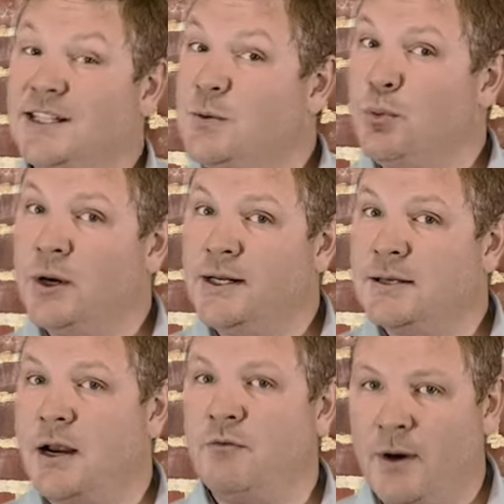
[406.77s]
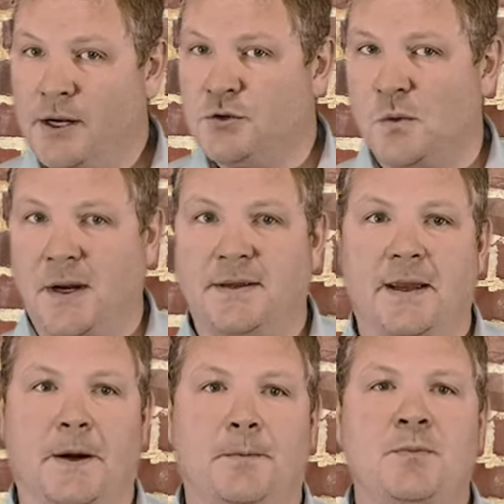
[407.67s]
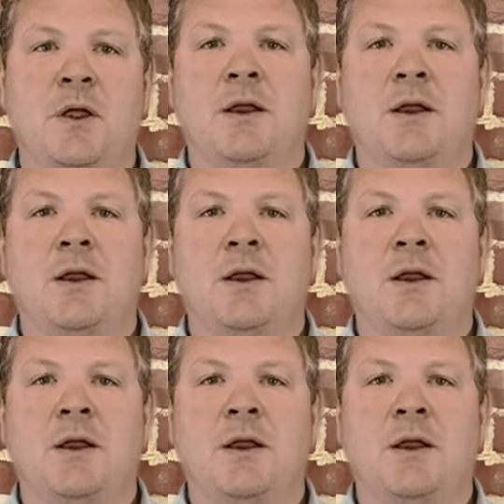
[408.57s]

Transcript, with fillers: That's a pretty tight range right there.